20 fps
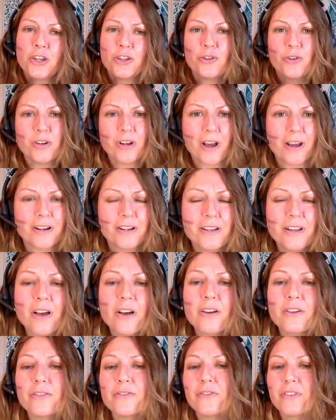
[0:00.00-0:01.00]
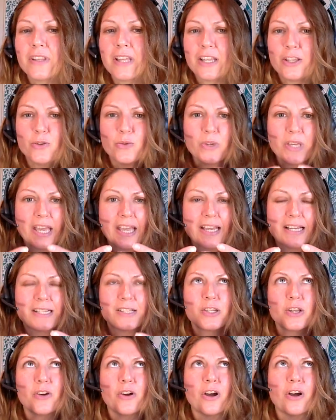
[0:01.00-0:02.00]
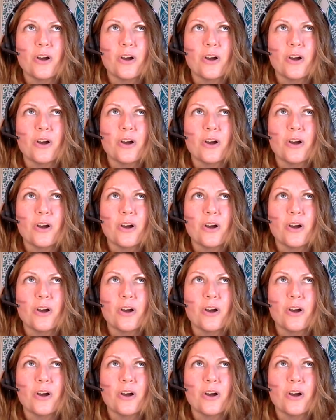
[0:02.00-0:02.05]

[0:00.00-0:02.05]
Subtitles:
you're not enough, then you can't,